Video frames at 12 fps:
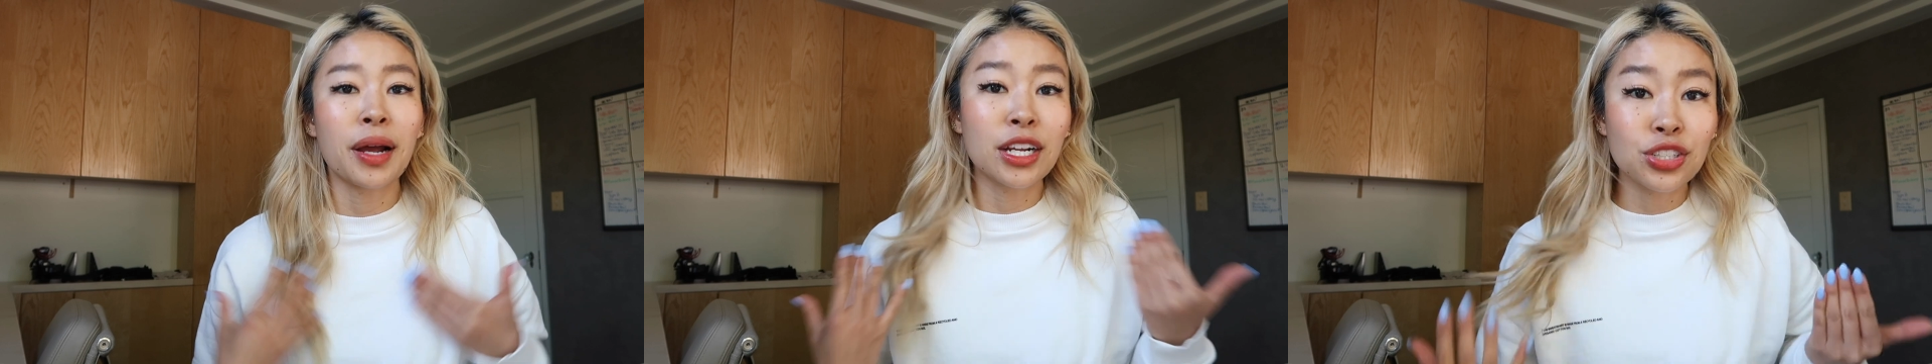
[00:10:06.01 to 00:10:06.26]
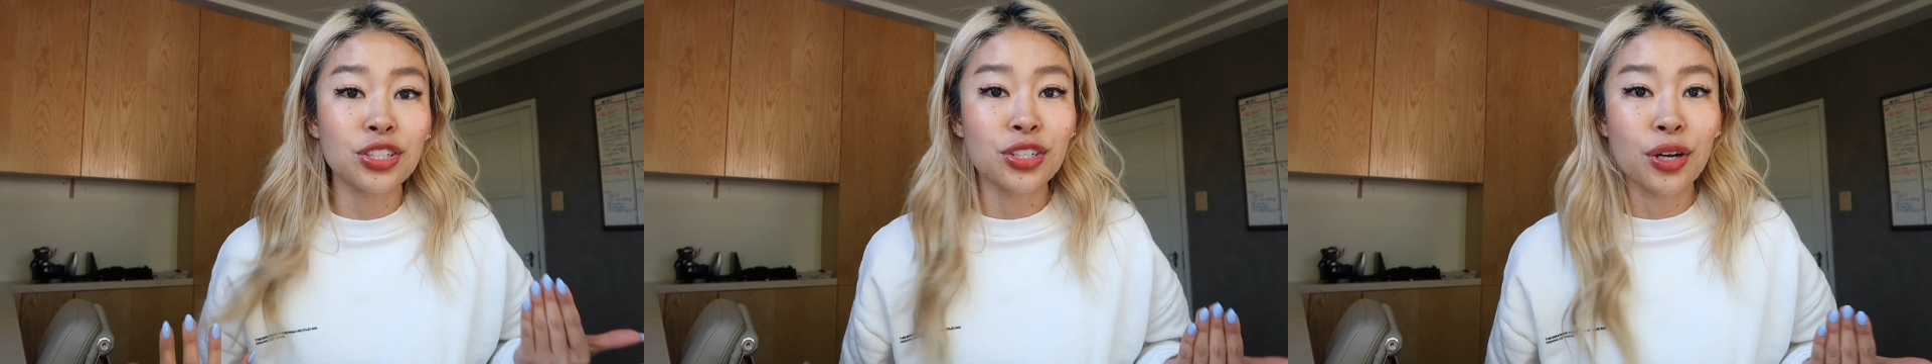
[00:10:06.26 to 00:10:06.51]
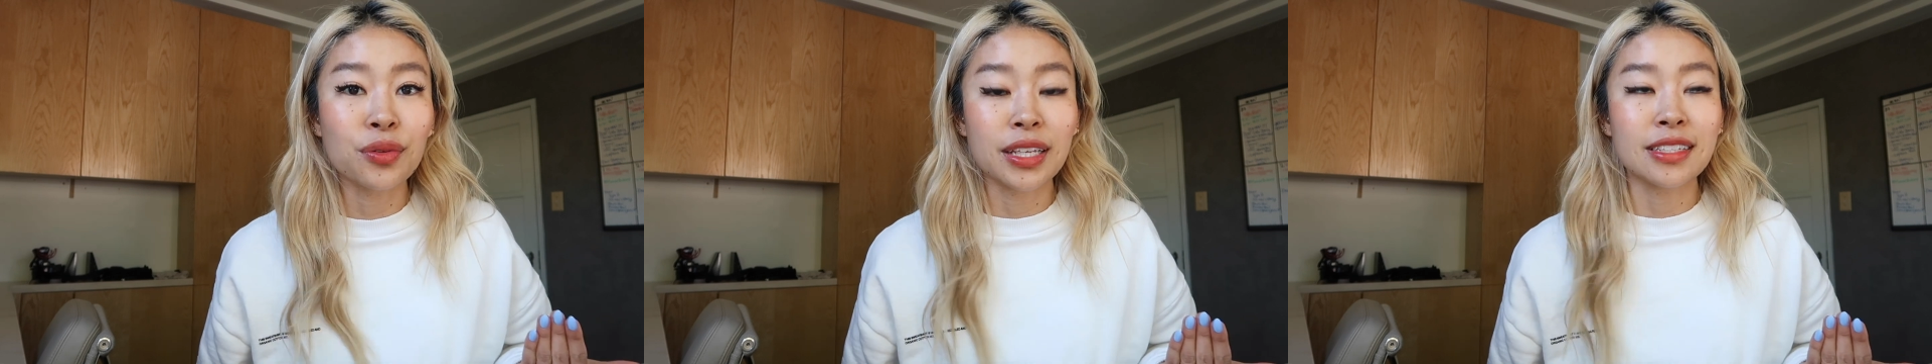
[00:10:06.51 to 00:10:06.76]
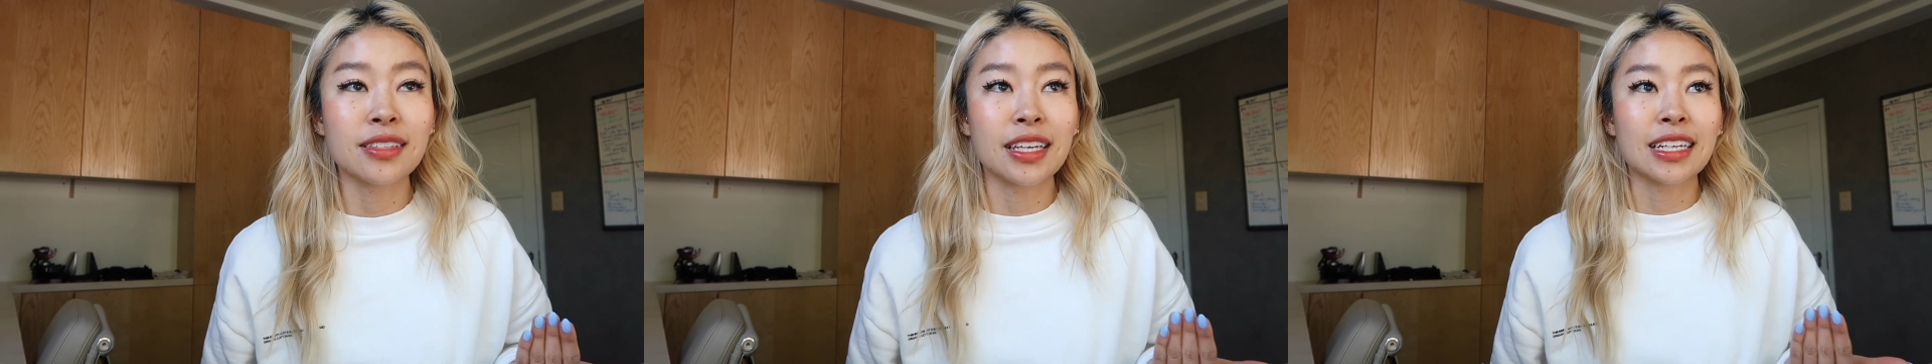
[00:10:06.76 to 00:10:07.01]
I should know
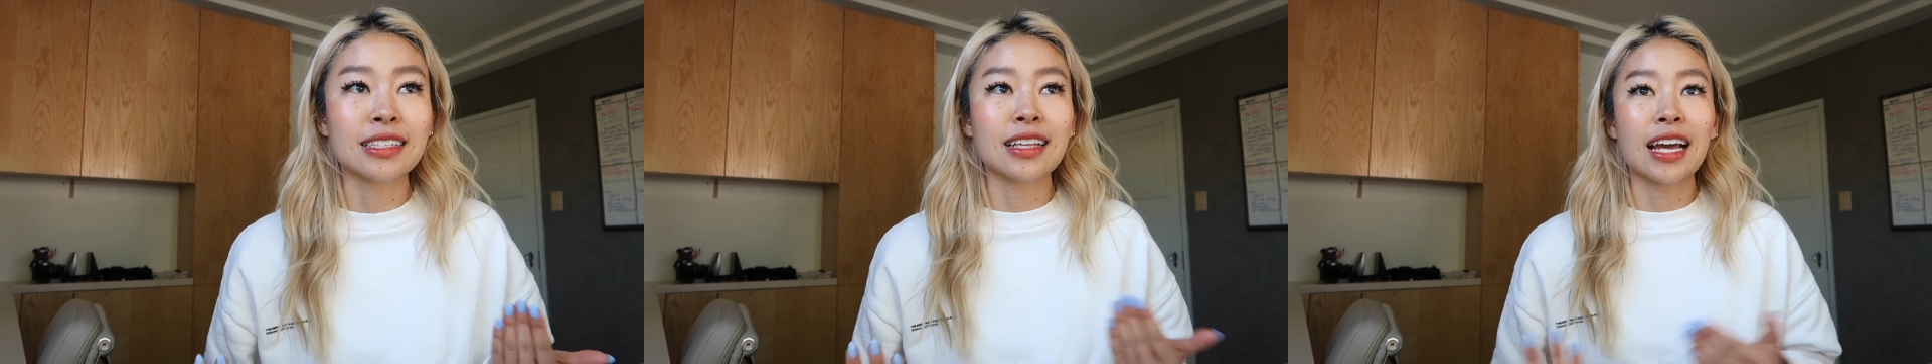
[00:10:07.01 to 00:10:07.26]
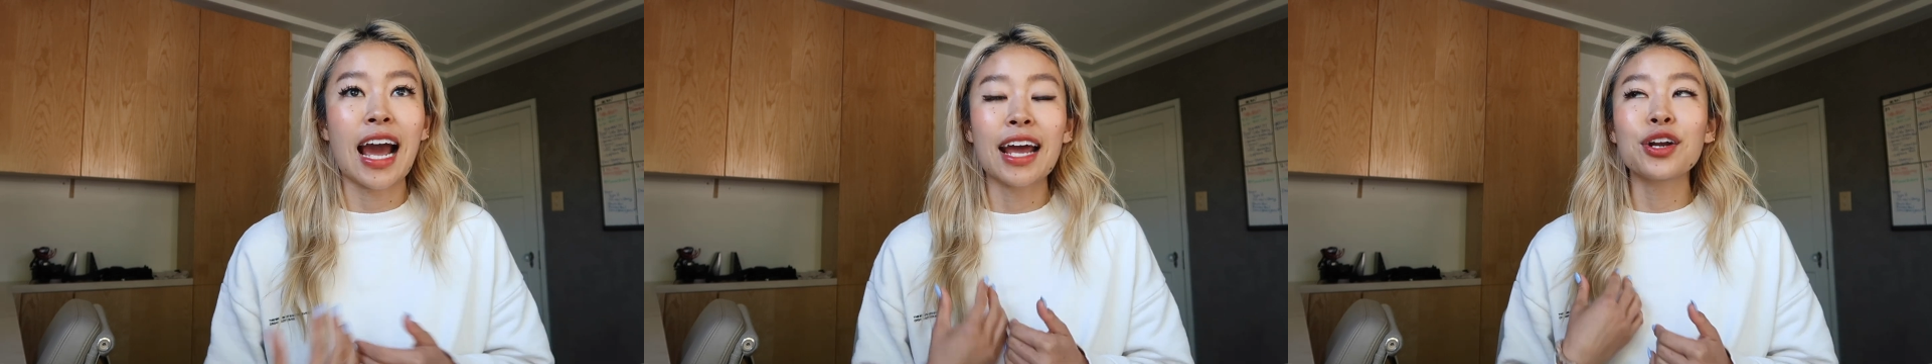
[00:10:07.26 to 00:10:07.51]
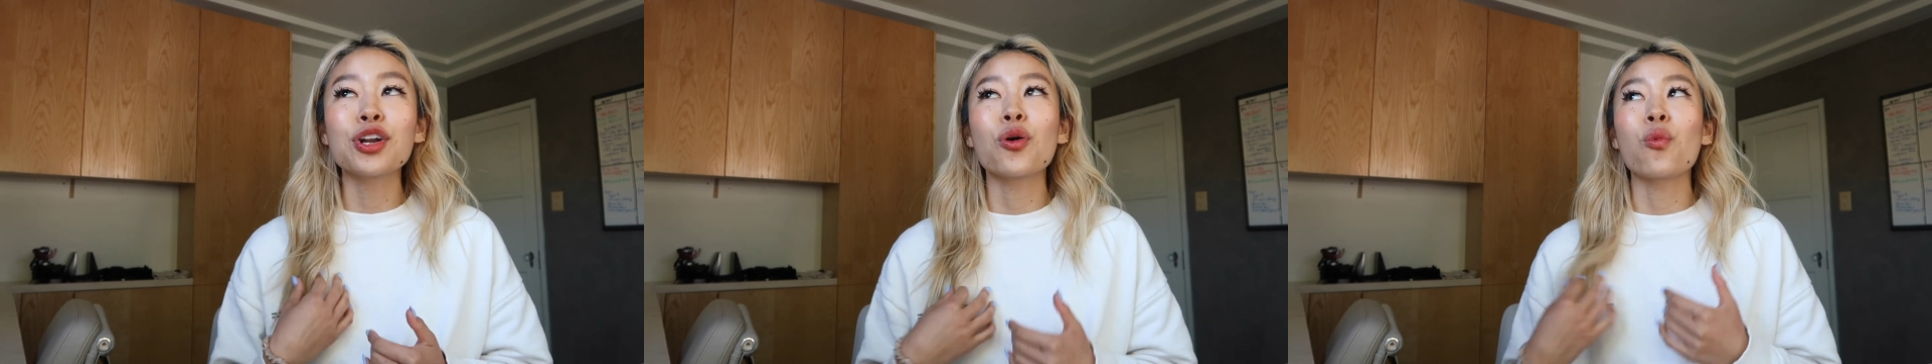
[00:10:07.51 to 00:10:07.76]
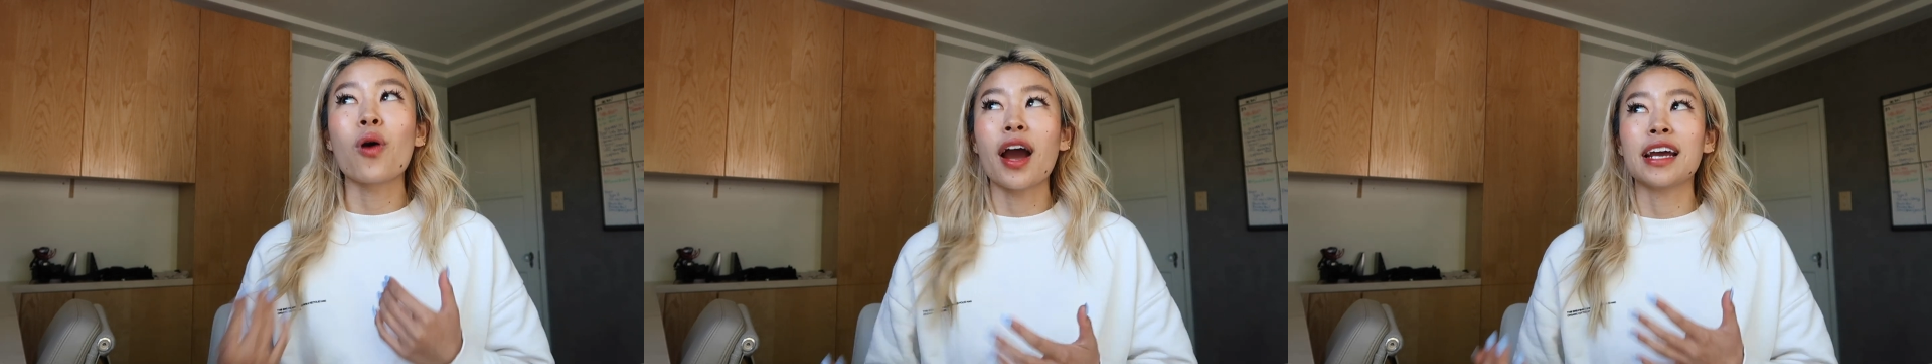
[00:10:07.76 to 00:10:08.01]
these things. Like, I don't
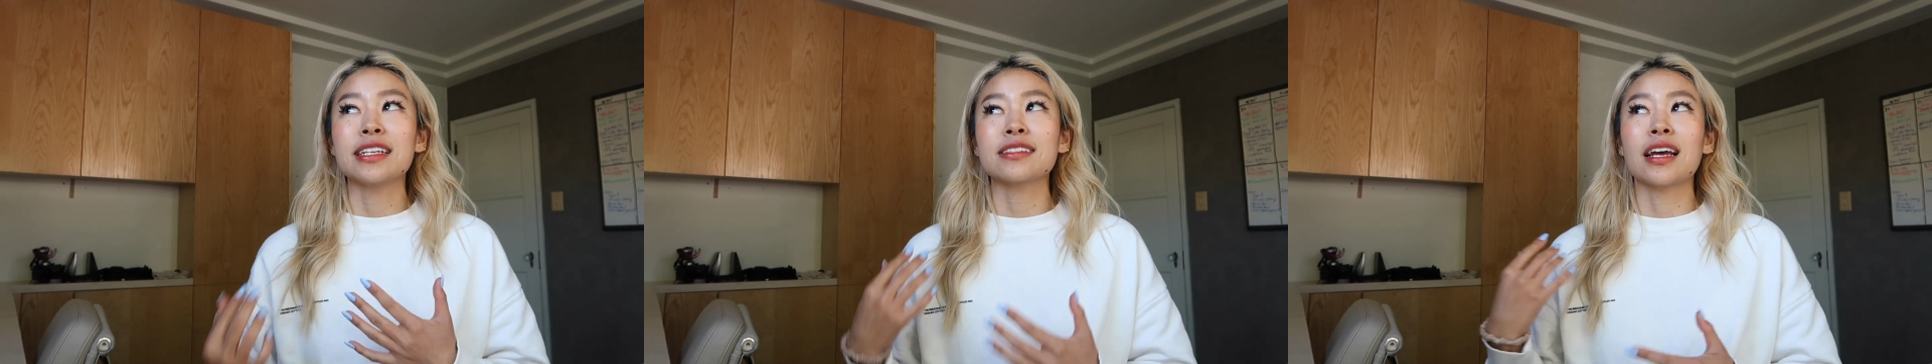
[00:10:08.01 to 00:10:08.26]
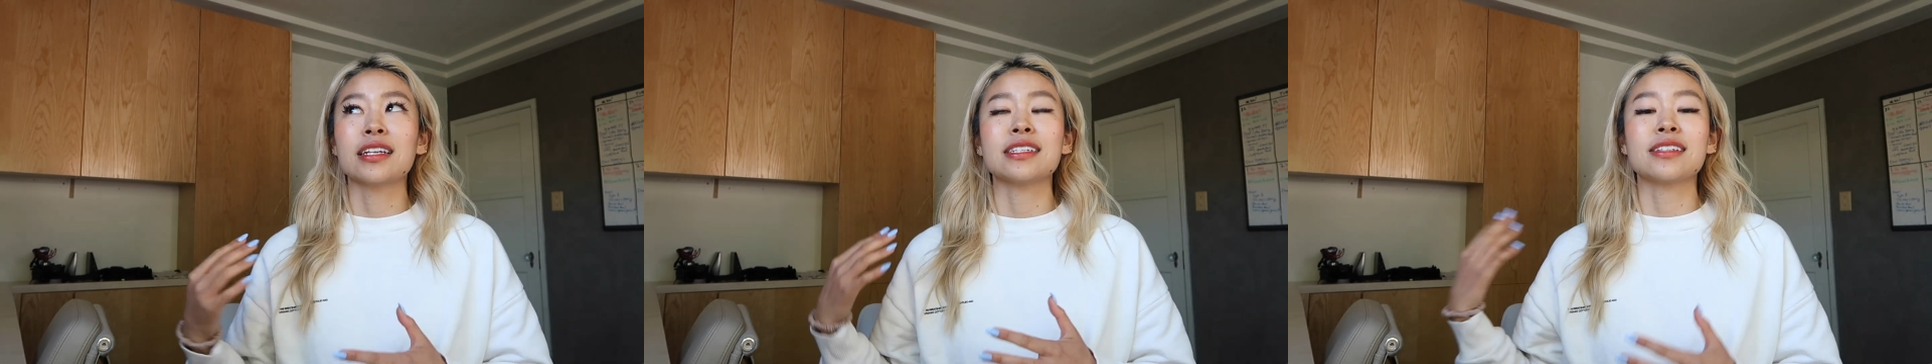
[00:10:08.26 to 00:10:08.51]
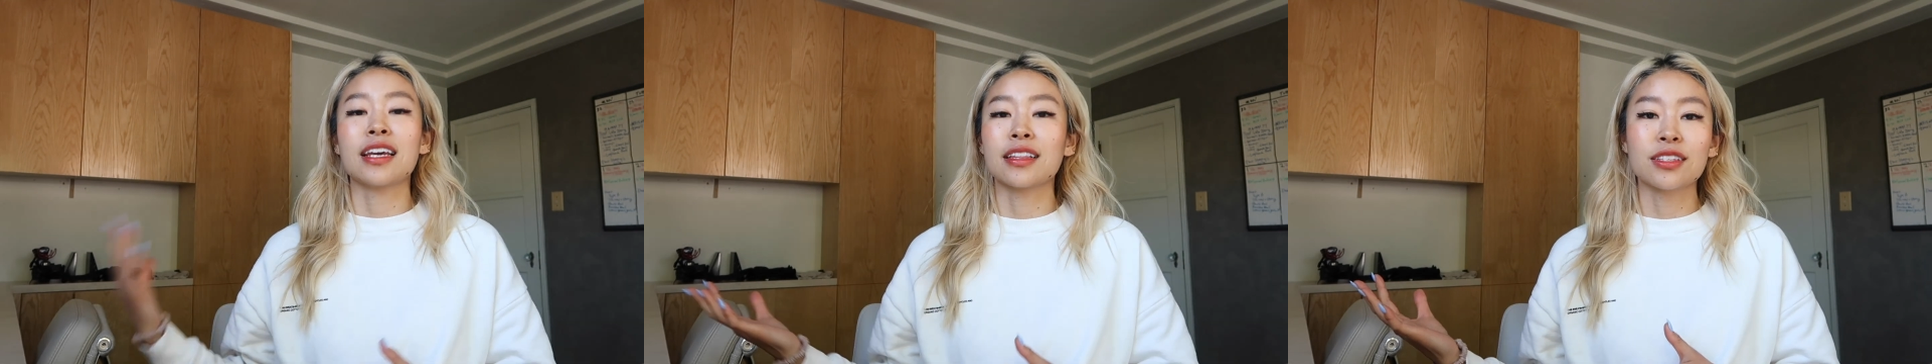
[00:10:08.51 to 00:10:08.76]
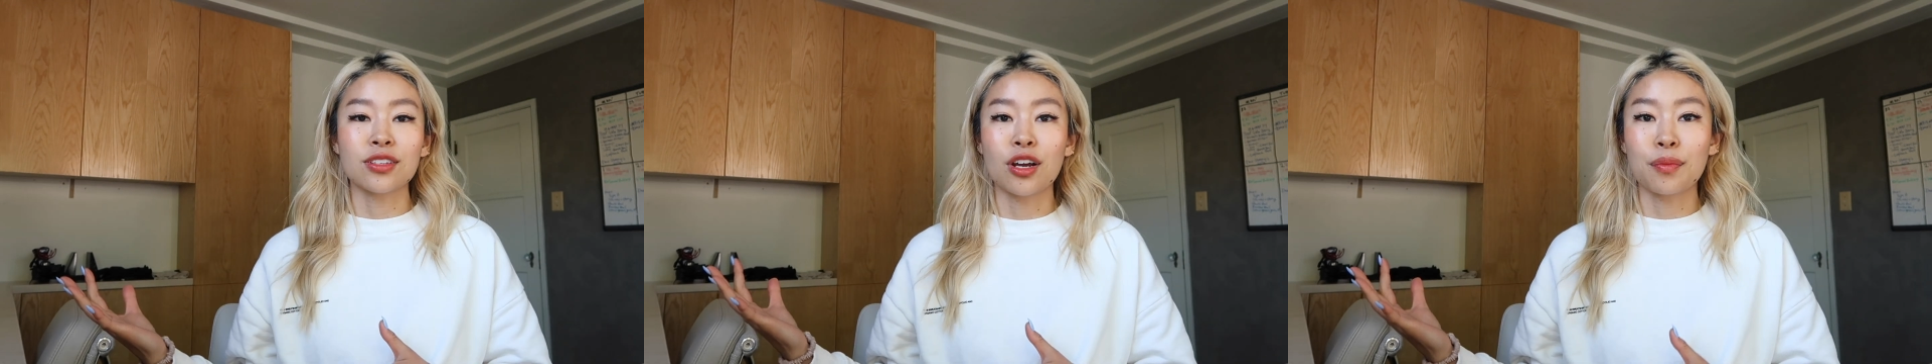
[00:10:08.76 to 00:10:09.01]
know why I decided to take
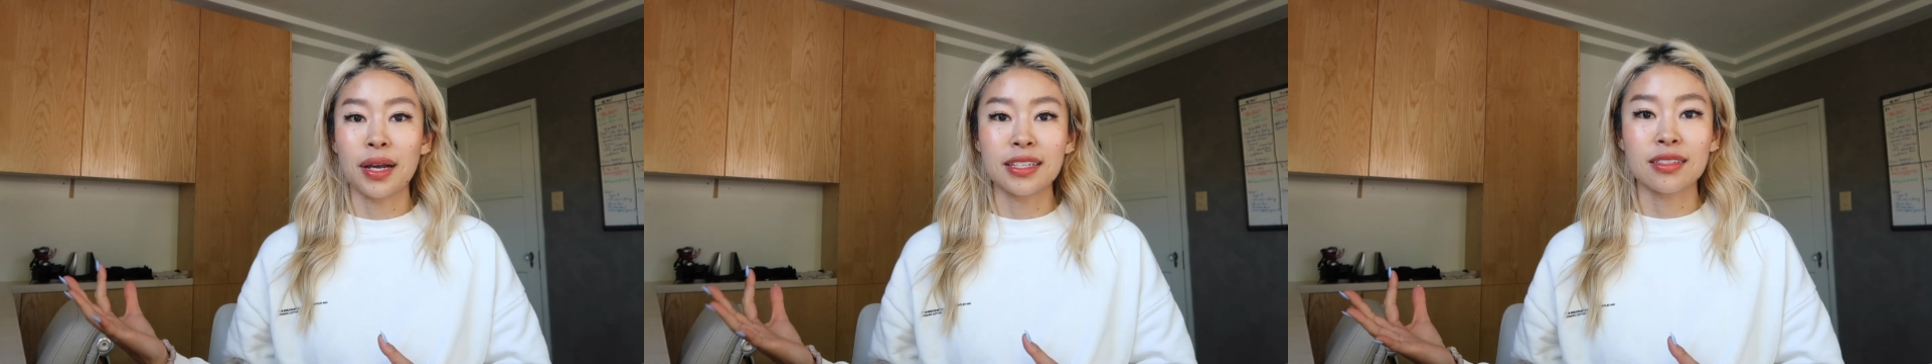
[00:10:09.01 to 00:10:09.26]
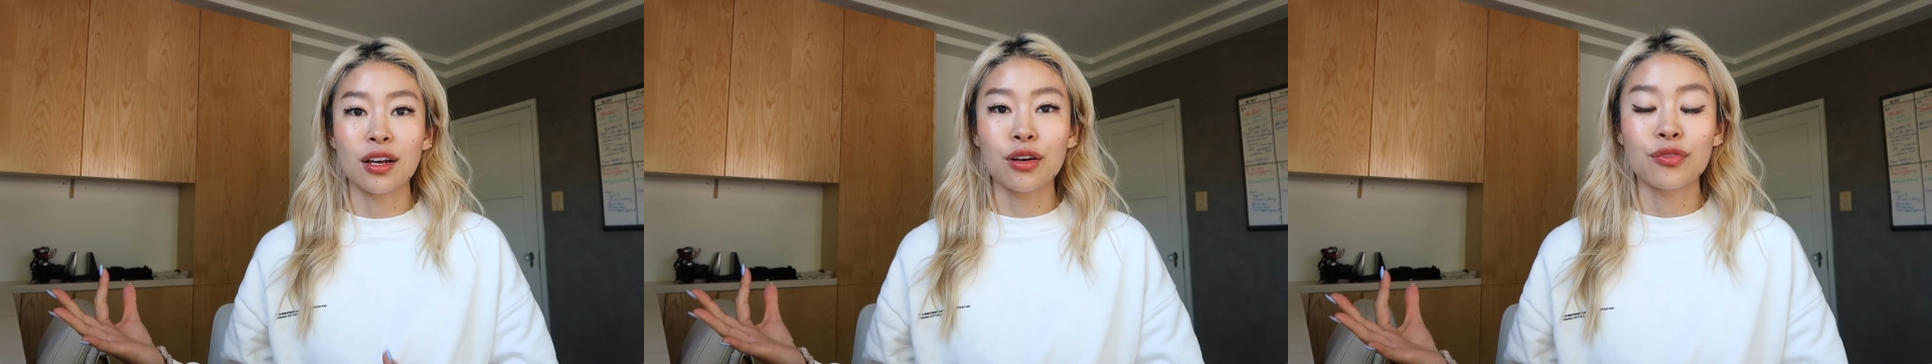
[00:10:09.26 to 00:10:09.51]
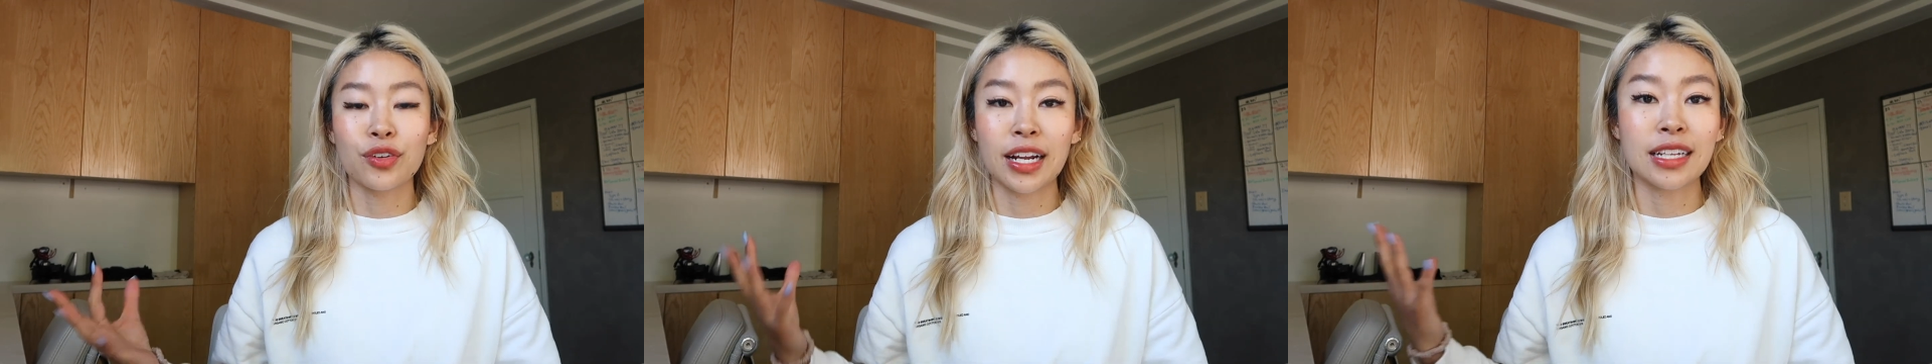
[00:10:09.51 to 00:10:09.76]
this on myself when